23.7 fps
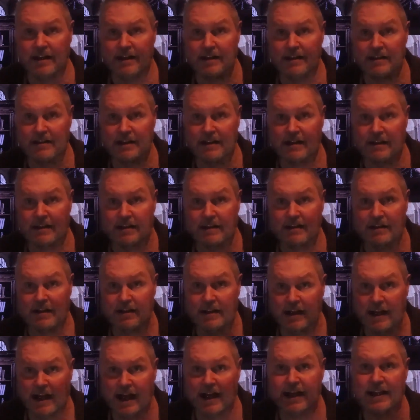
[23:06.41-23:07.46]
And,
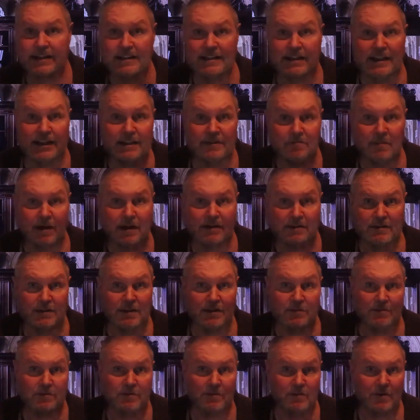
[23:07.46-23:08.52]
uh, I had to keep
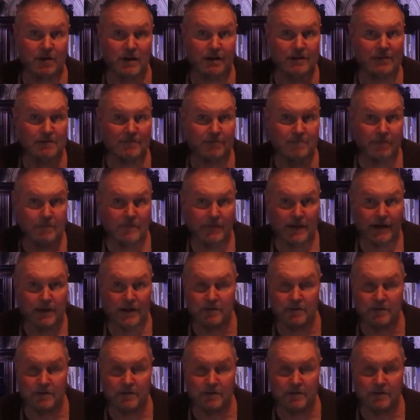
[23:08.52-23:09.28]
myself awake.